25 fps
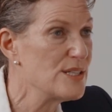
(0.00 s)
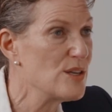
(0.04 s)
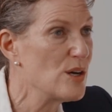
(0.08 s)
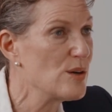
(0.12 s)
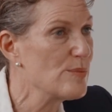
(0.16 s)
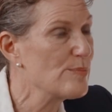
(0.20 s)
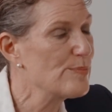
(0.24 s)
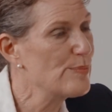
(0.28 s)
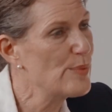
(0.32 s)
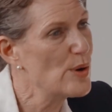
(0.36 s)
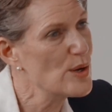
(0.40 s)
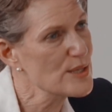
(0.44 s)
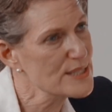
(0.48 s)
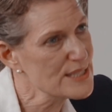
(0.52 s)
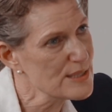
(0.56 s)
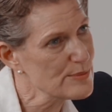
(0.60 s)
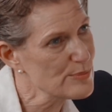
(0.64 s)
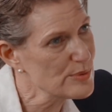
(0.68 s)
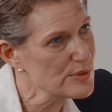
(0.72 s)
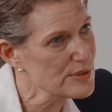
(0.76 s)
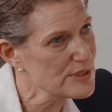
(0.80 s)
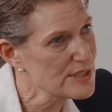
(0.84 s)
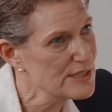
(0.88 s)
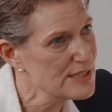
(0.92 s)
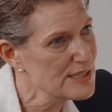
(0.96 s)
not
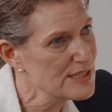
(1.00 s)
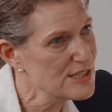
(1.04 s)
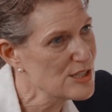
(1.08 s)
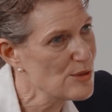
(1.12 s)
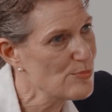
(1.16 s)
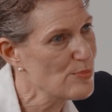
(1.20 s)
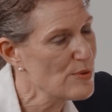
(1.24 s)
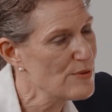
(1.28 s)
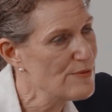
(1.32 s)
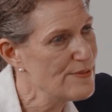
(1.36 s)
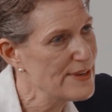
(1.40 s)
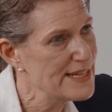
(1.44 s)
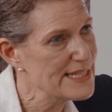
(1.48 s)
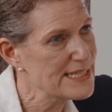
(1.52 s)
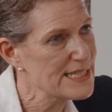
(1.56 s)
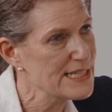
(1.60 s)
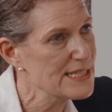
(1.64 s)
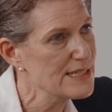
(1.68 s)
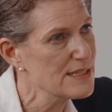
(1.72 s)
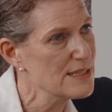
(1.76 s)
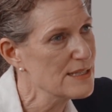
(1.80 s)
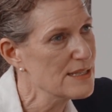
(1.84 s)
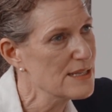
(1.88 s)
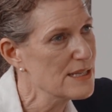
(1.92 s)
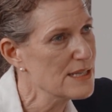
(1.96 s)
possible to prevent
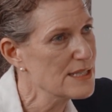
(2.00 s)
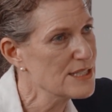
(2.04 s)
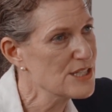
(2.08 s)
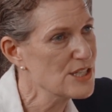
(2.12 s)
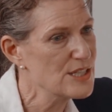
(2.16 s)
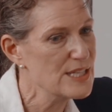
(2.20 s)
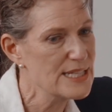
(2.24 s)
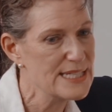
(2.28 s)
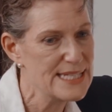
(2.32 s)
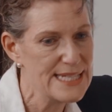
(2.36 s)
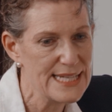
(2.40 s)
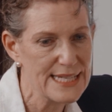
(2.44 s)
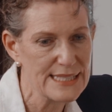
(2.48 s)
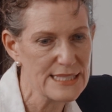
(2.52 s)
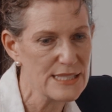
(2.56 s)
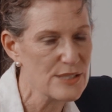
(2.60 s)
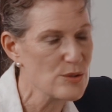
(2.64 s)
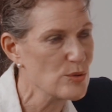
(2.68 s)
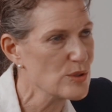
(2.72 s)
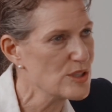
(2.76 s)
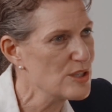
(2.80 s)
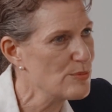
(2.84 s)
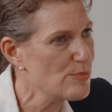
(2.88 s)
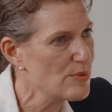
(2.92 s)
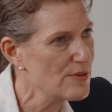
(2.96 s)
it, to detect it,
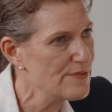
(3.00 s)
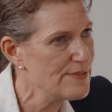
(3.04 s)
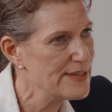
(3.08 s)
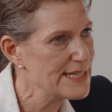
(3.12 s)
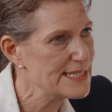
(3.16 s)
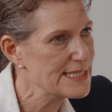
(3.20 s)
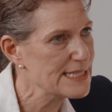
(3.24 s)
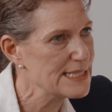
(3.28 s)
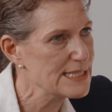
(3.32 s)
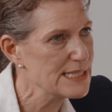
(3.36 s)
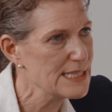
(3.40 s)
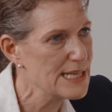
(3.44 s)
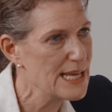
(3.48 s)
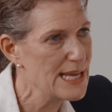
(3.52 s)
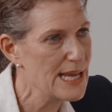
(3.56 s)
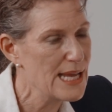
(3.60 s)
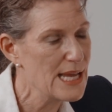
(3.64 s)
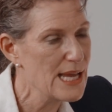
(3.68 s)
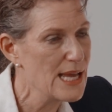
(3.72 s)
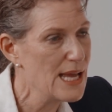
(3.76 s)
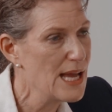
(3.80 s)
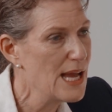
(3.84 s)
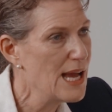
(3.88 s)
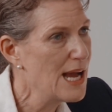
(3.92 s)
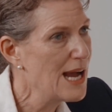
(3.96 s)
or to prevent it.
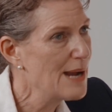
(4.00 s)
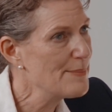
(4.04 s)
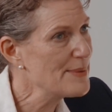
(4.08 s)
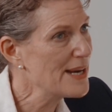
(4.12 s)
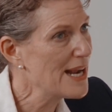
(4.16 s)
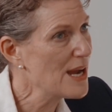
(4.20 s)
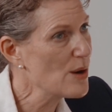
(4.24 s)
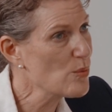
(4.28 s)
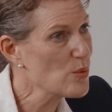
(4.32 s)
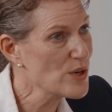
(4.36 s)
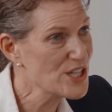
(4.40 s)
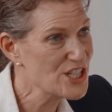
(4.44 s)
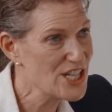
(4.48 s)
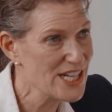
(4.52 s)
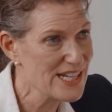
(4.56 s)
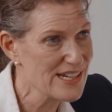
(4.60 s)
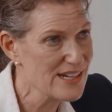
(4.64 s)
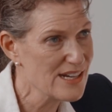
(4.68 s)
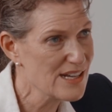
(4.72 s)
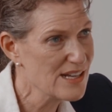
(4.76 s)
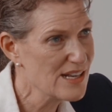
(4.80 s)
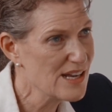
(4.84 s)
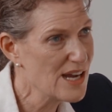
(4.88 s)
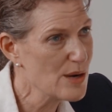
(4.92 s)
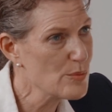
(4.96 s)
I wish it
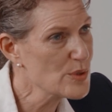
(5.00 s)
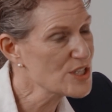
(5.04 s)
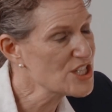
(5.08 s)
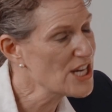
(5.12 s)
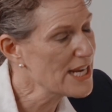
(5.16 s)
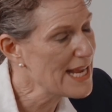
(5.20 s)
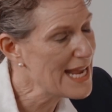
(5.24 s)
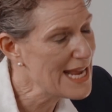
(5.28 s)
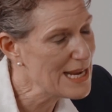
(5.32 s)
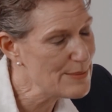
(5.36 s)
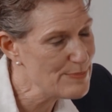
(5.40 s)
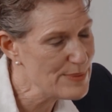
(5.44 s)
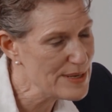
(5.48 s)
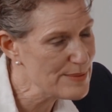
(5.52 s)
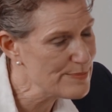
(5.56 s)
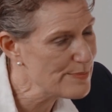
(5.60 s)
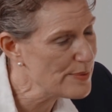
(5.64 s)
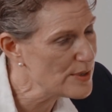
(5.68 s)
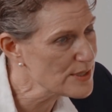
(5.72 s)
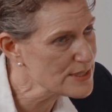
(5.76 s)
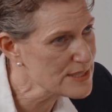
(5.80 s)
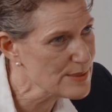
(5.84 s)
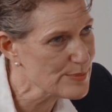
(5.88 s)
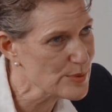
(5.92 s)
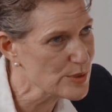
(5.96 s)
had been
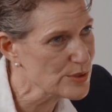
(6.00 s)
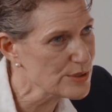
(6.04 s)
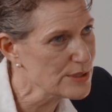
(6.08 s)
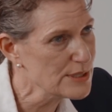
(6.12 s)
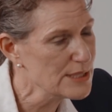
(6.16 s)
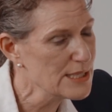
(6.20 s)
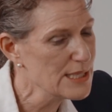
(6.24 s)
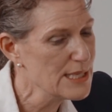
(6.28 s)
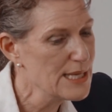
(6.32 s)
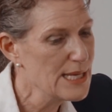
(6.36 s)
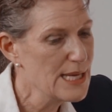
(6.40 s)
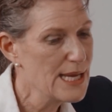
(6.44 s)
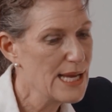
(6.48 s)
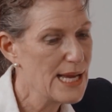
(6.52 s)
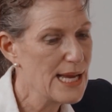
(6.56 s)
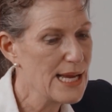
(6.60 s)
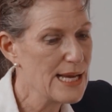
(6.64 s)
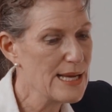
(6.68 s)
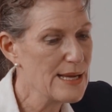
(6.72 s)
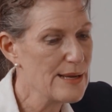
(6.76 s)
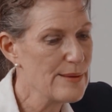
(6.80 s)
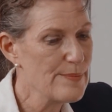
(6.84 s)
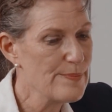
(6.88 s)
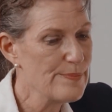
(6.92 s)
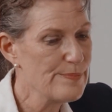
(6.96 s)
possible,
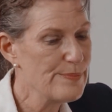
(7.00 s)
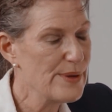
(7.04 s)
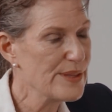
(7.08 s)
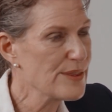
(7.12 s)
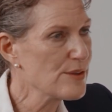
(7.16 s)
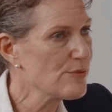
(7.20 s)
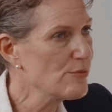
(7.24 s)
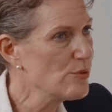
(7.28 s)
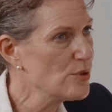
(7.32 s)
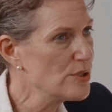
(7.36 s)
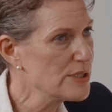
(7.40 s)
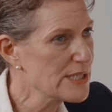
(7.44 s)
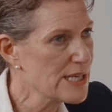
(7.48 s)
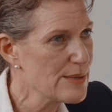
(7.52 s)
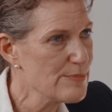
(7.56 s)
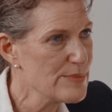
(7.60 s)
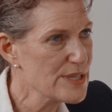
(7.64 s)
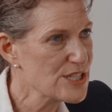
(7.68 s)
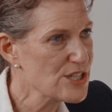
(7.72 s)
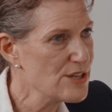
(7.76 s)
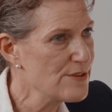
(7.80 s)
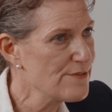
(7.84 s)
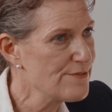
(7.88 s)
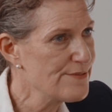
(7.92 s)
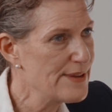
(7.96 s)
but the Royal
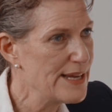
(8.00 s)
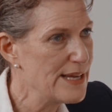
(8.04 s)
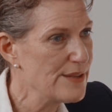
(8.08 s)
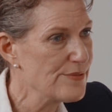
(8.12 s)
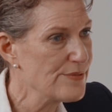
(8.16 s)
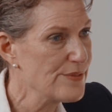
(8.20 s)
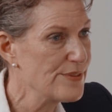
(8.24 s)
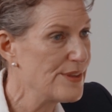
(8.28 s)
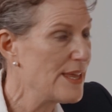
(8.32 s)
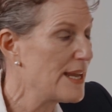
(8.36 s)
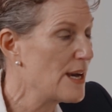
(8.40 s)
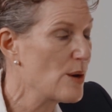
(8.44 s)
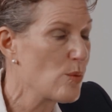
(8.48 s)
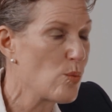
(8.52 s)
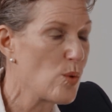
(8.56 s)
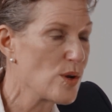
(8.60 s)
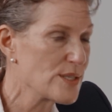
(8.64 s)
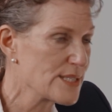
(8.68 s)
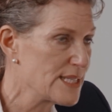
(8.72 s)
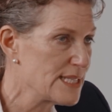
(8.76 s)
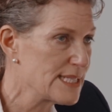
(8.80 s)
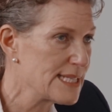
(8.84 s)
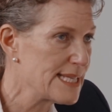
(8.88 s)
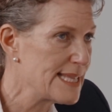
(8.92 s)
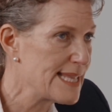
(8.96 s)
Commission found that it
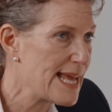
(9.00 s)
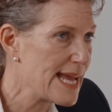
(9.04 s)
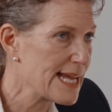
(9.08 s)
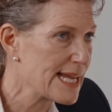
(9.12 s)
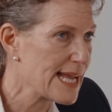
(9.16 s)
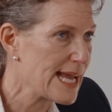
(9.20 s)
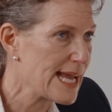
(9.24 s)
wasn't in that